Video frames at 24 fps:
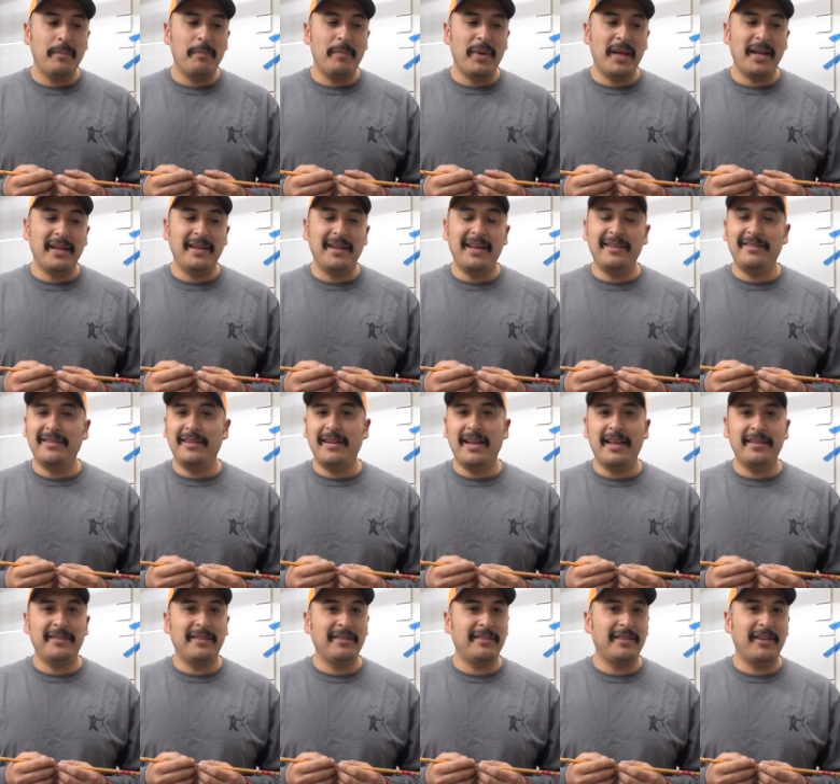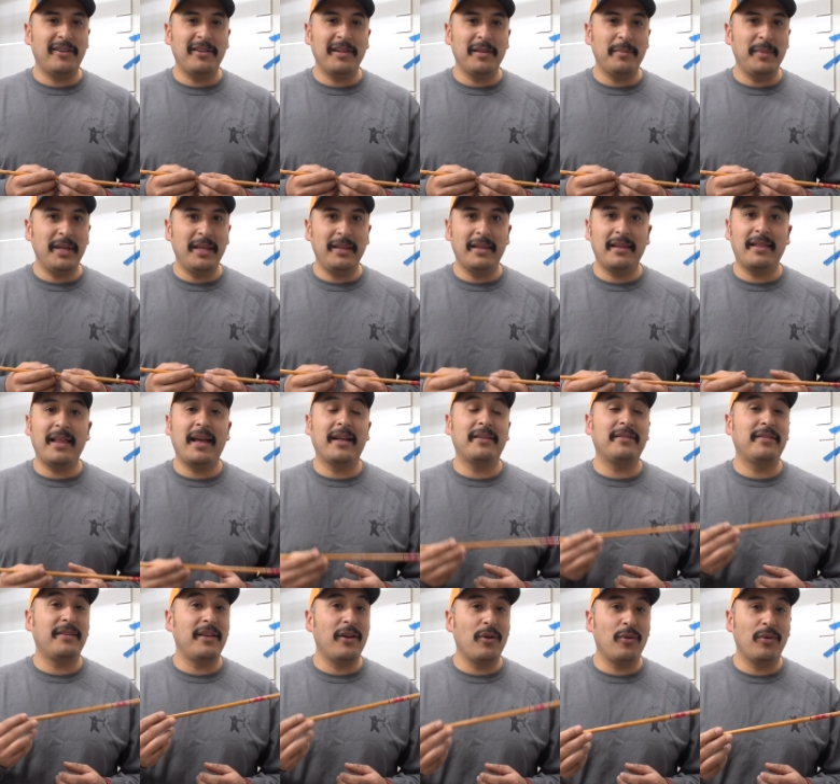but it doesn't necessarily mean that
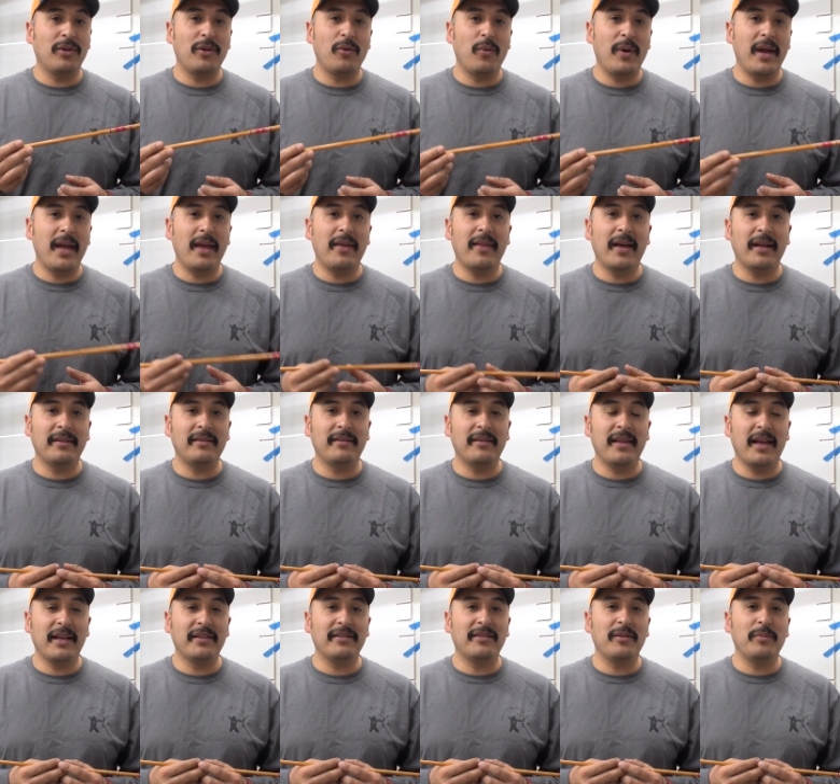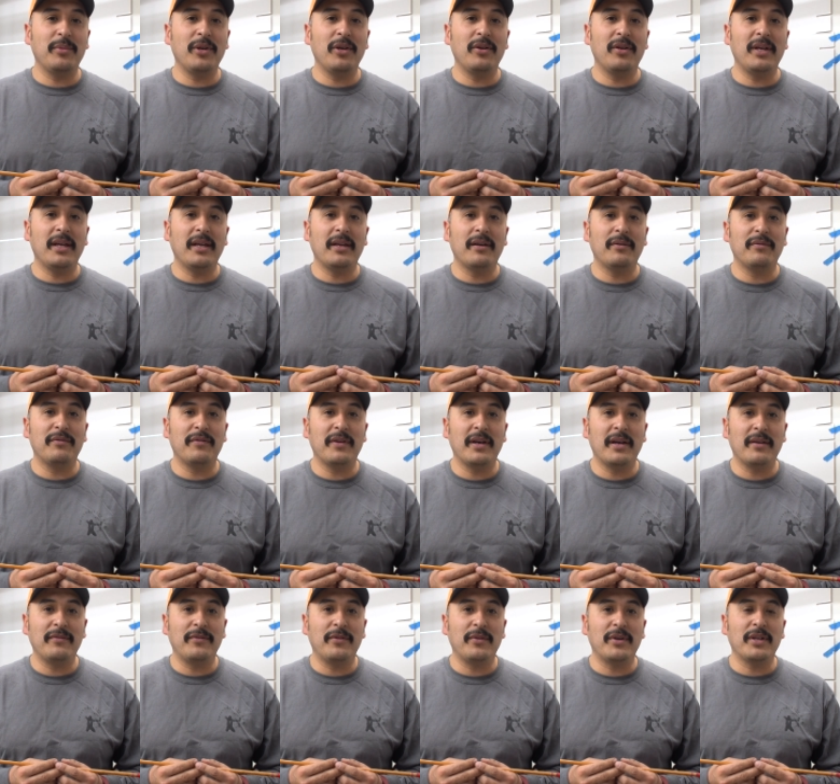that's the only way that's that's the beauty of,
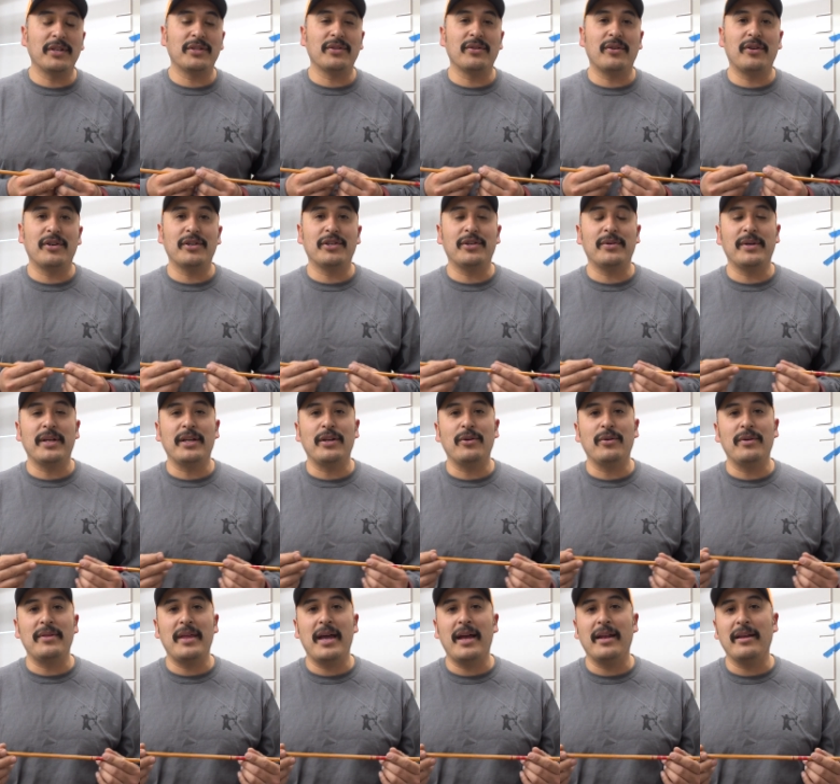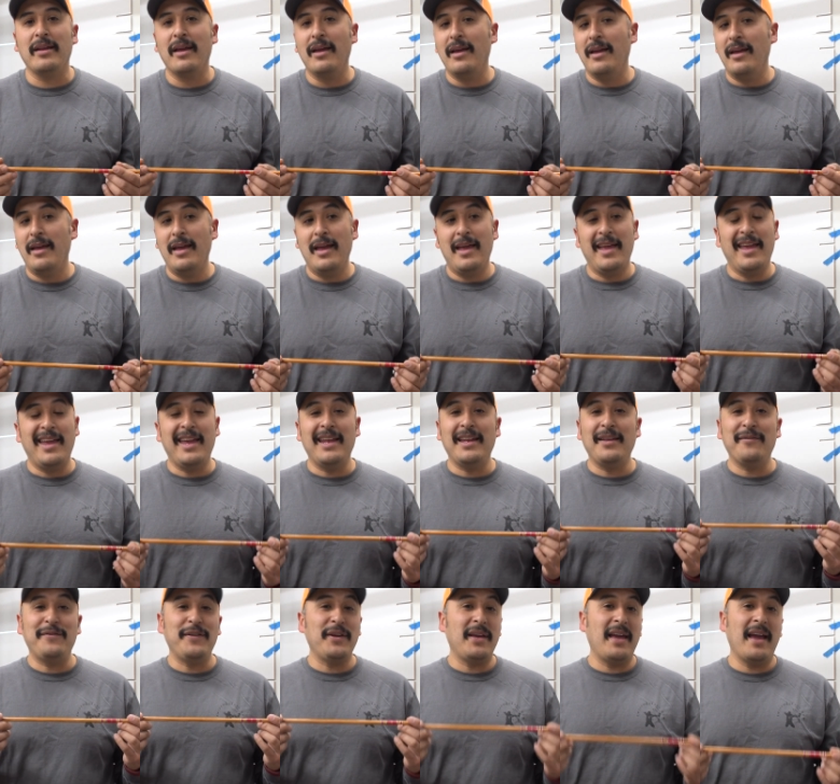of traditional archery and doing that
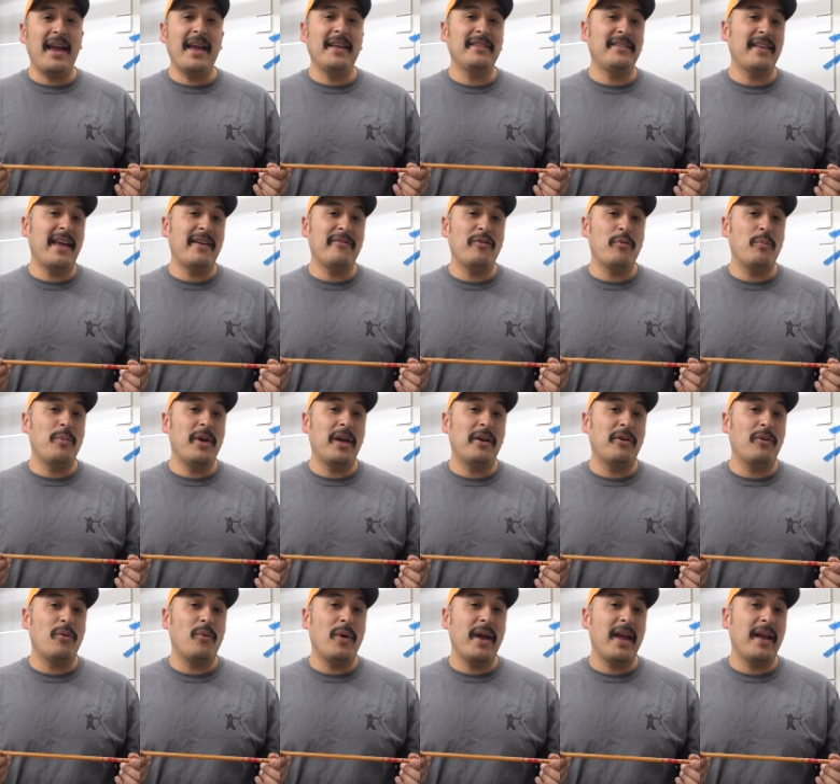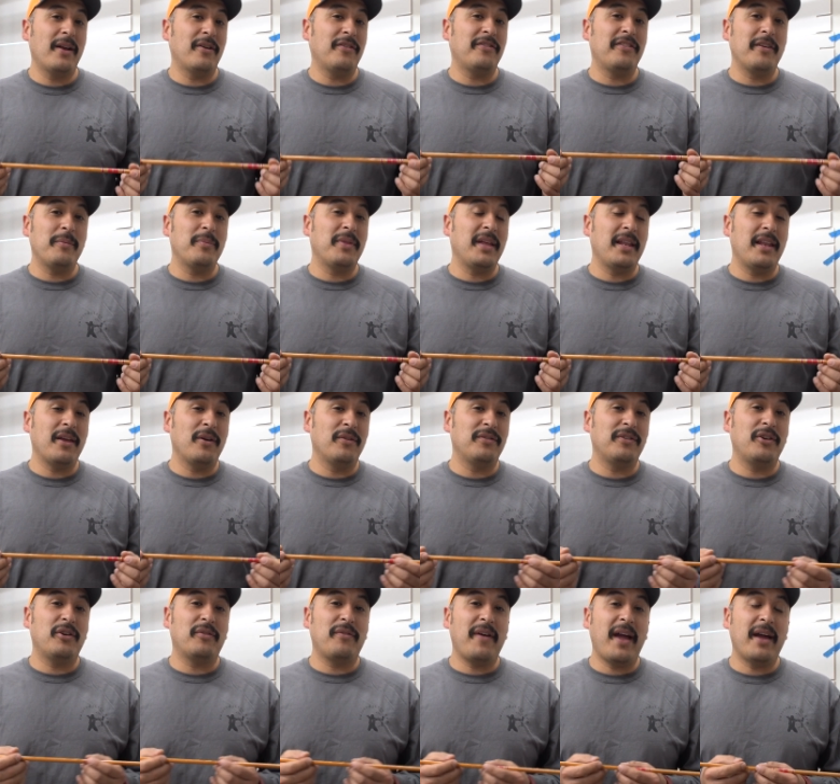and if you guys have a better way or something
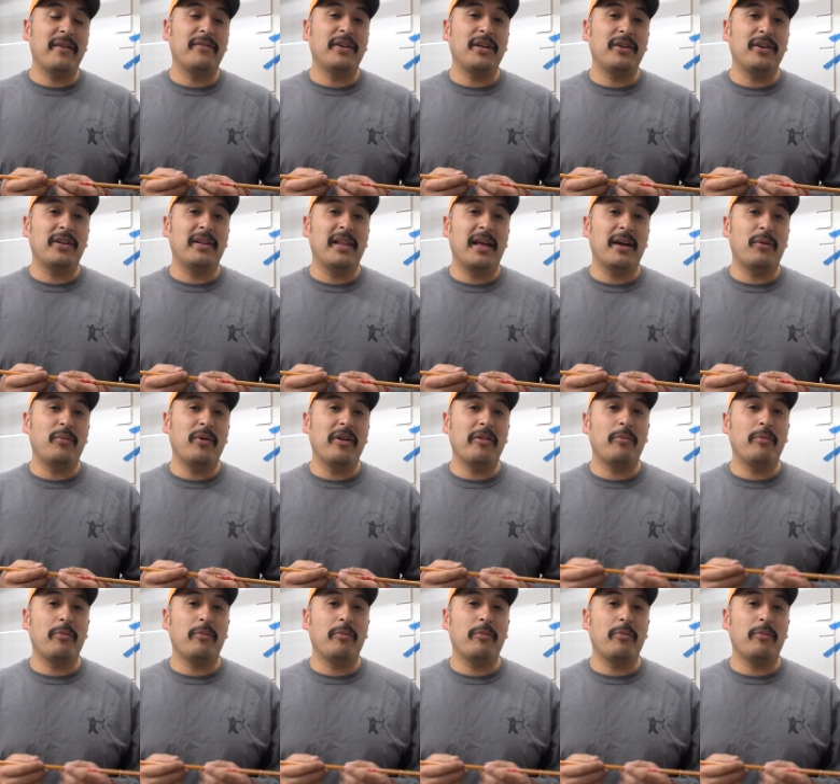else you're having good luck